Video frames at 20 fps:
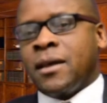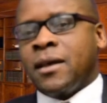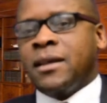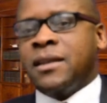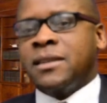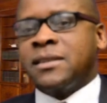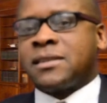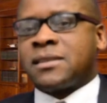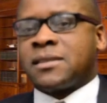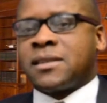
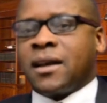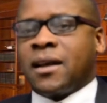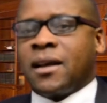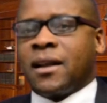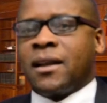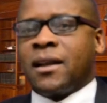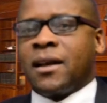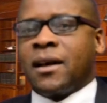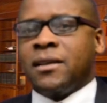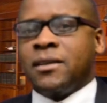
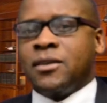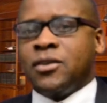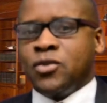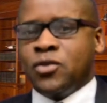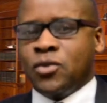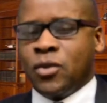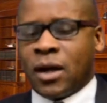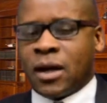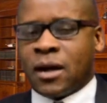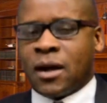instead
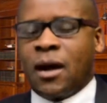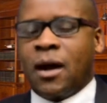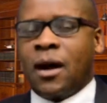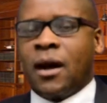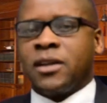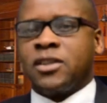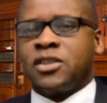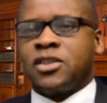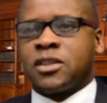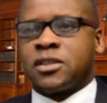your
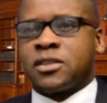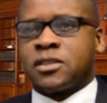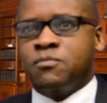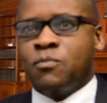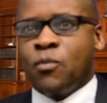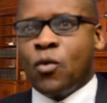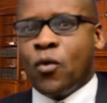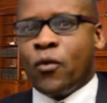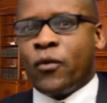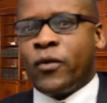car just
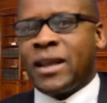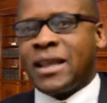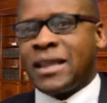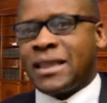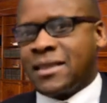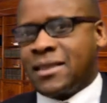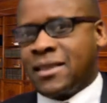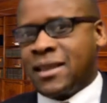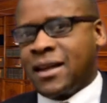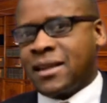
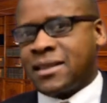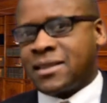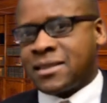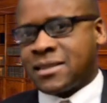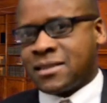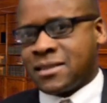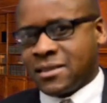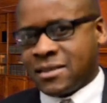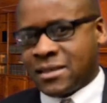moving that